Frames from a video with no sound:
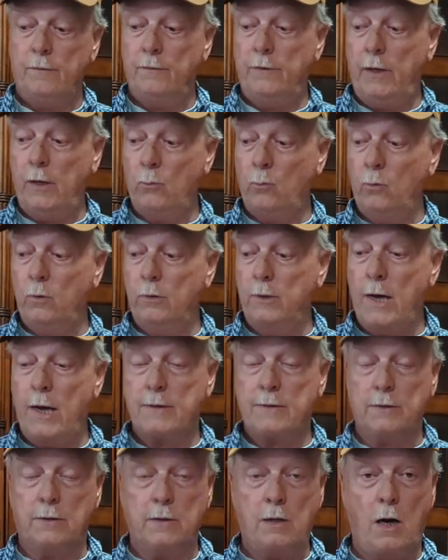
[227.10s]
that would
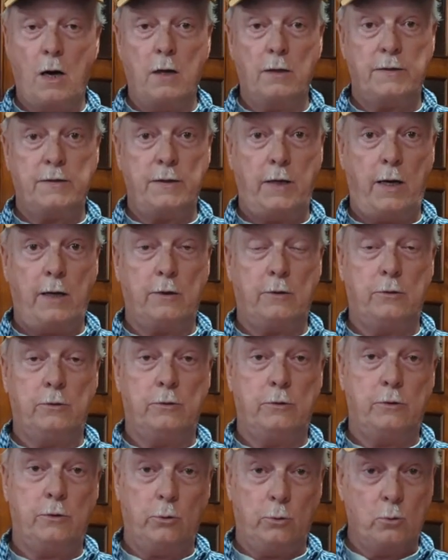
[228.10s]
like to contact
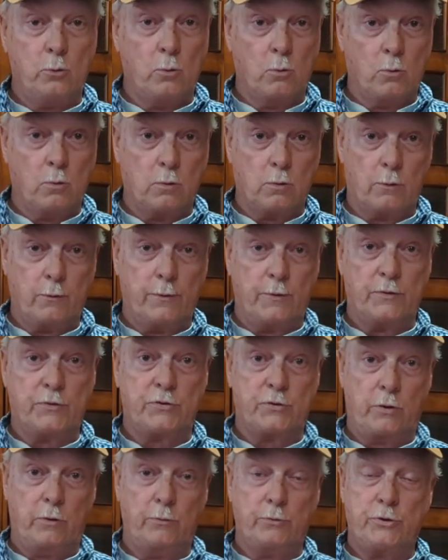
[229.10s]
Google or the
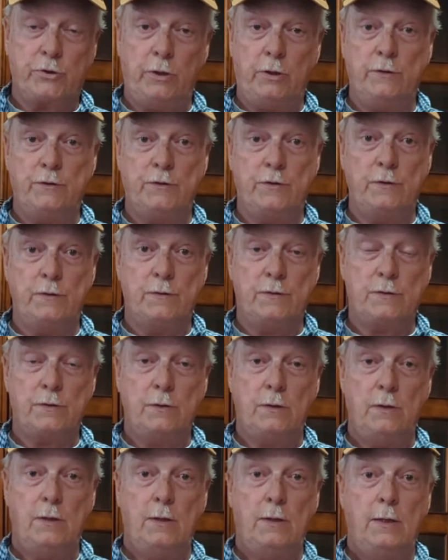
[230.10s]
search engines
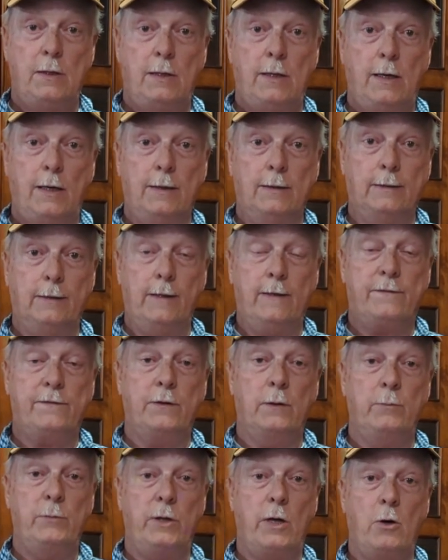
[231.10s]
and let
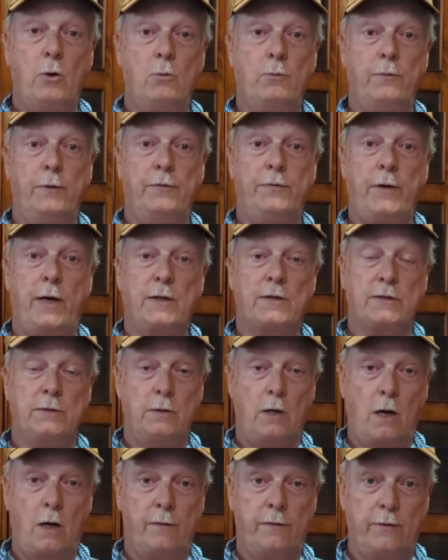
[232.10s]
them know that that's
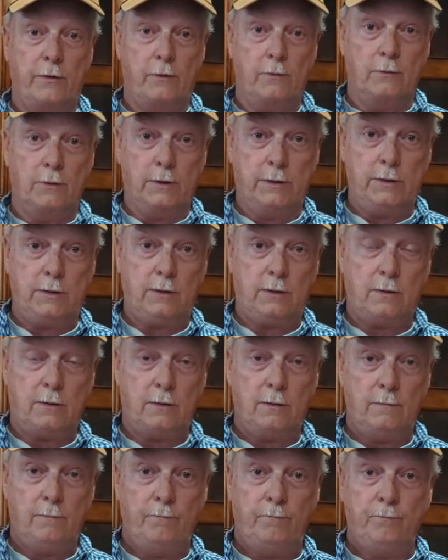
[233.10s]
not their link.
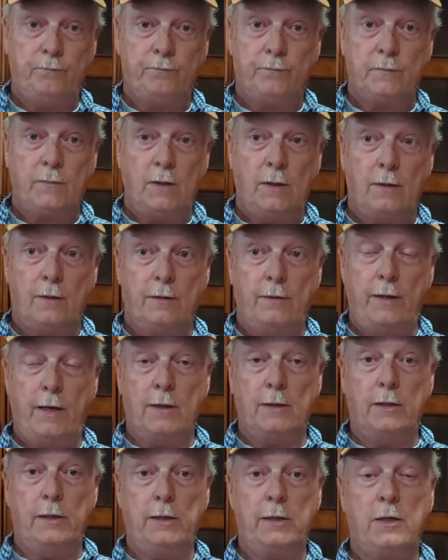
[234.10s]

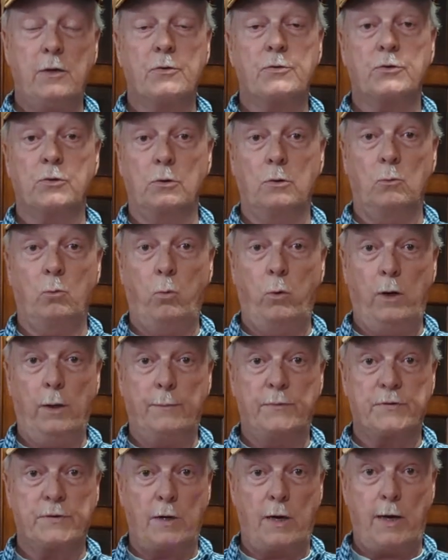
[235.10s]
That link is to a
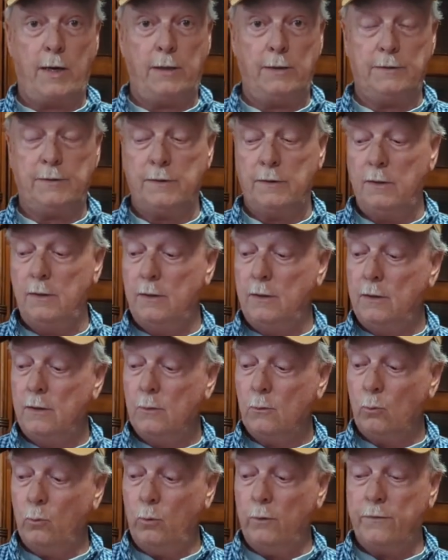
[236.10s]
website
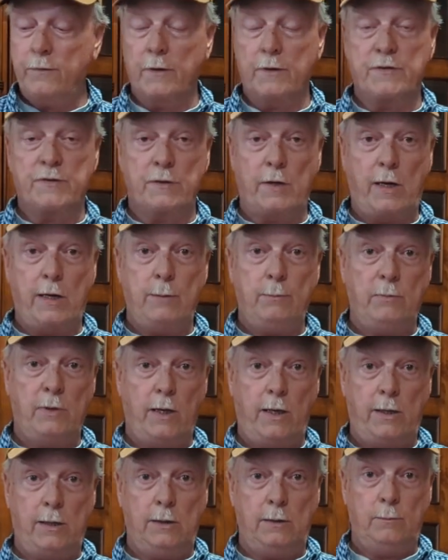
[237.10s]
with the same
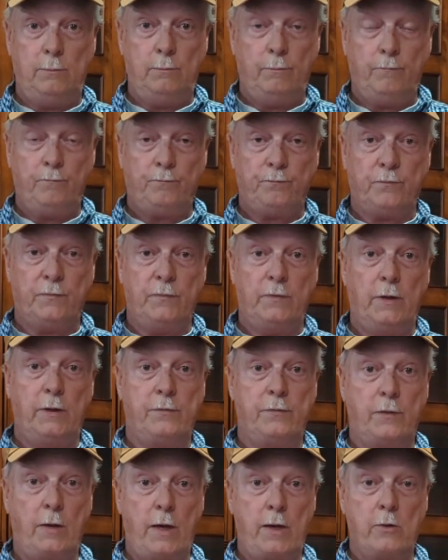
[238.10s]
name
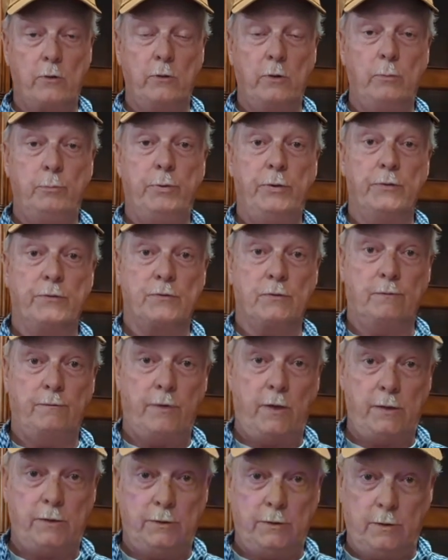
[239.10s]
that they are in
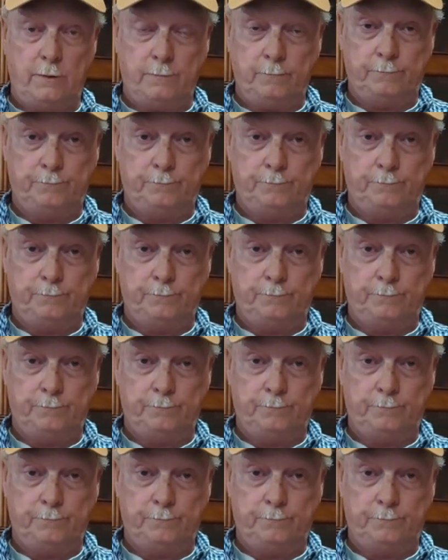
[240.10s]
Pennsylvania.